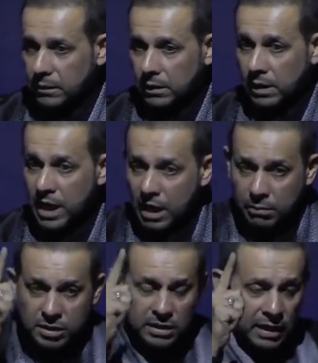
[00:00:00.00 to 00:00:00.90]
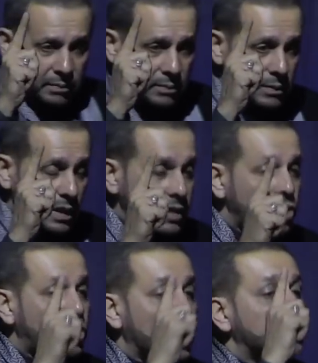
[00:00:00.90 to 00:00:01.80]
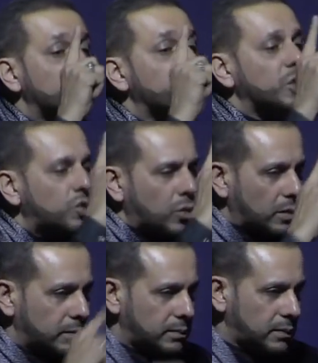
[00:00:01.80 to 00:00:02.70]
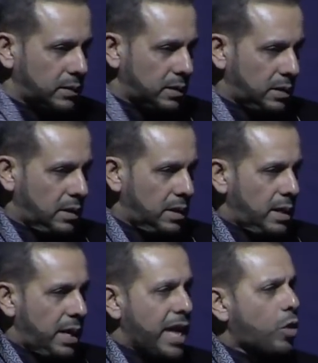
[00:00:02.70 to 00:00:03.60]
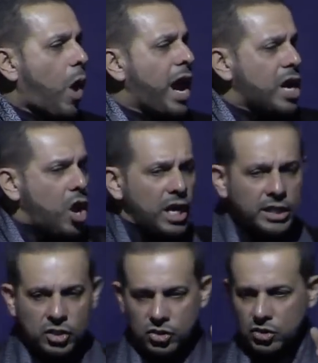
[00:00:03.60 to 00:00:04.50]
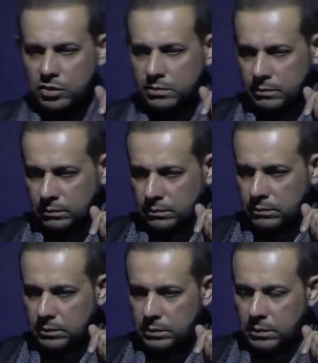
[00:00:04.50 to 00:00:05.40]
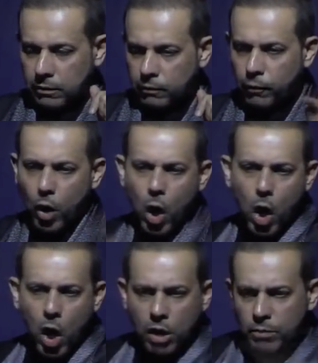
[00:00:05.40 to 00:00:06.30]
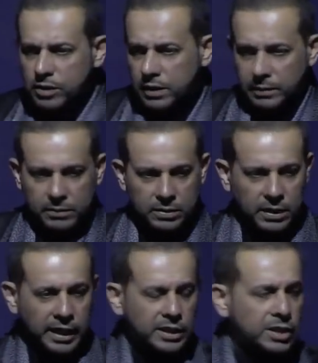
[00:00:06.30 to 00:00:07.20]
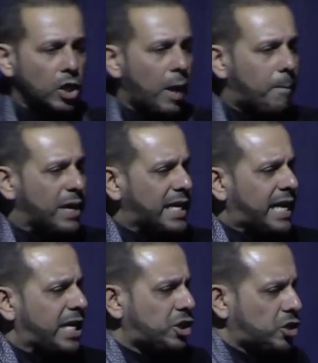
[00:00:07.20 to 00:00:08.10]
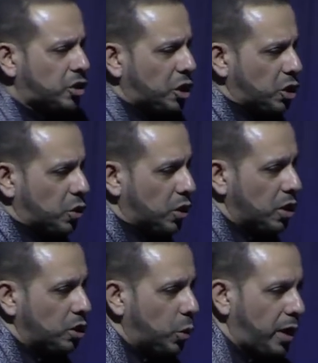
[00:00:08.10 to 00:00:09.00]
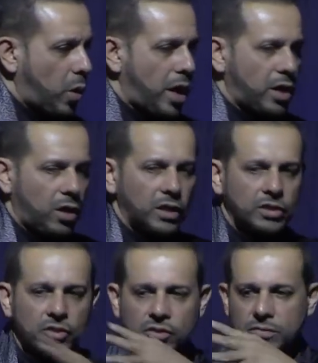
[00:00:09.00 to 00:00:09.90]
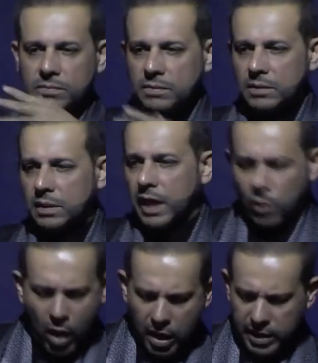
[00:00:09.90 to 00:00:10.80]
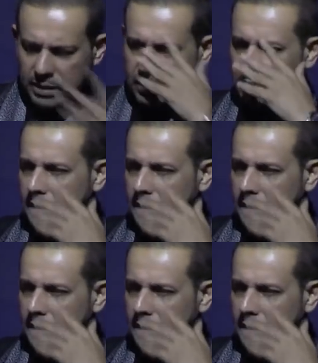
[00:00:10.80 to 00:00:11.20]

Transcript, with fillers: Here Muslim is gender neutral. Acquire knowledge. For all Muslims, it is an obligation in you to acquire knowledge. Acquire it.